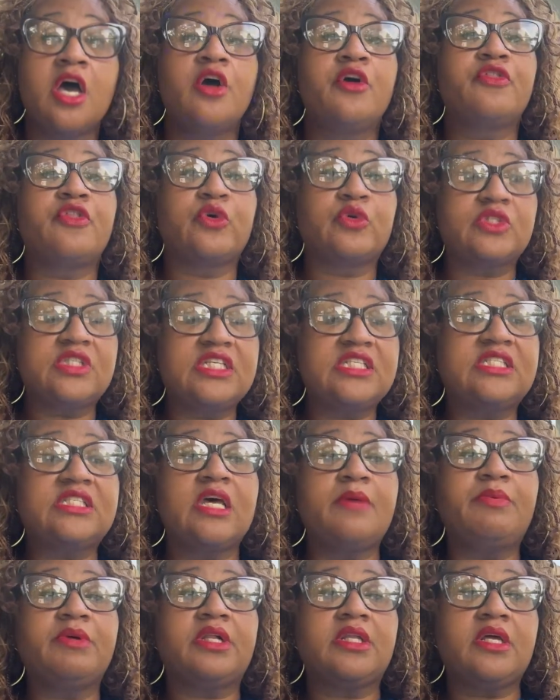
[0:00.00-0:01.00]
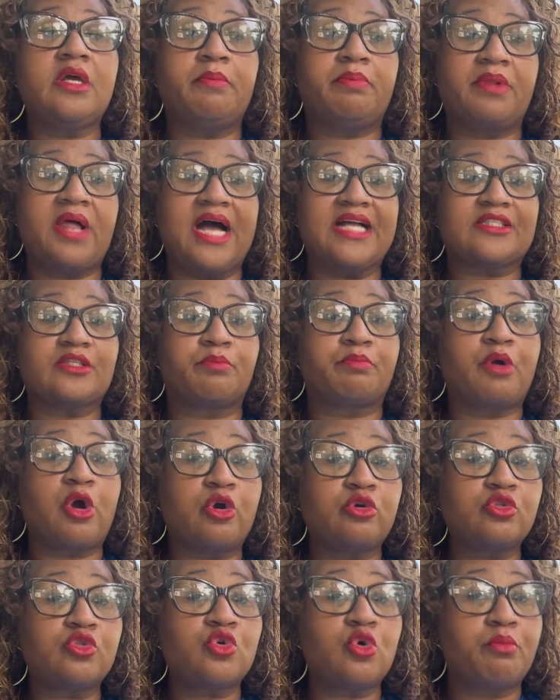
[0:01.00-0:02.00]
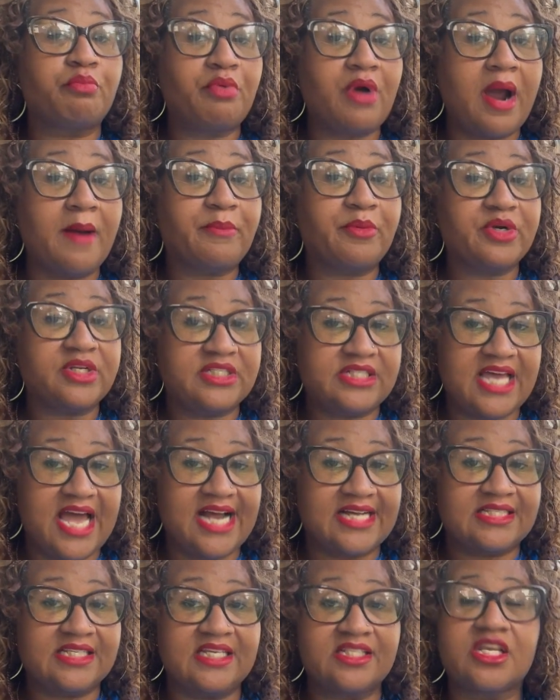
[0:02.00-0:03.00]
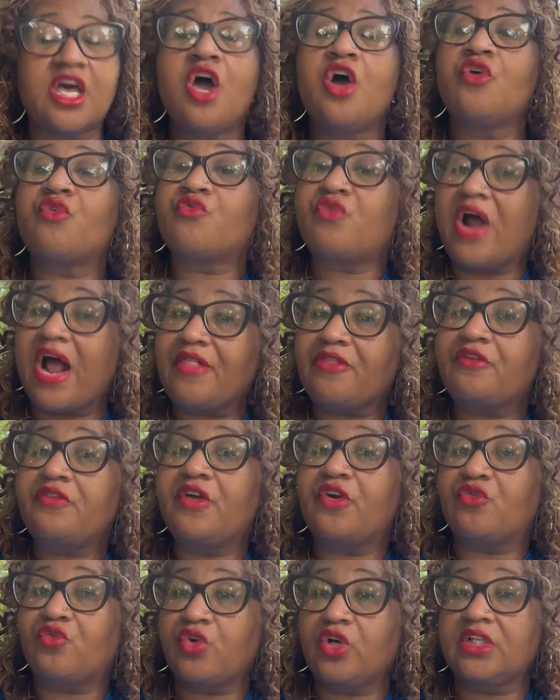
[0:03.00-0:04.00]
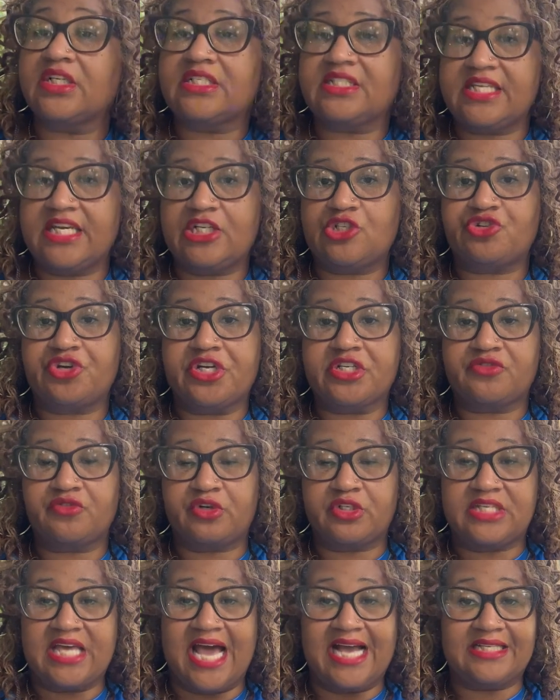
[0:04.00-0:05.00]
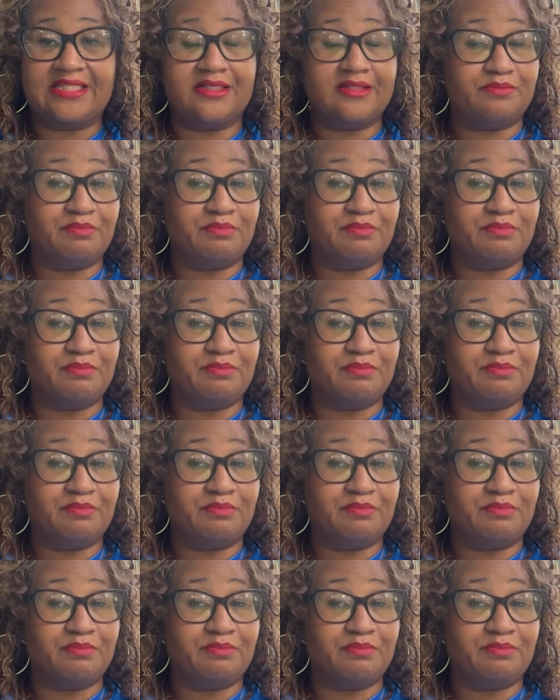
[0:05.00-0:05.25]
These typically apply to personal property taxes rather than real estate transfer taxes.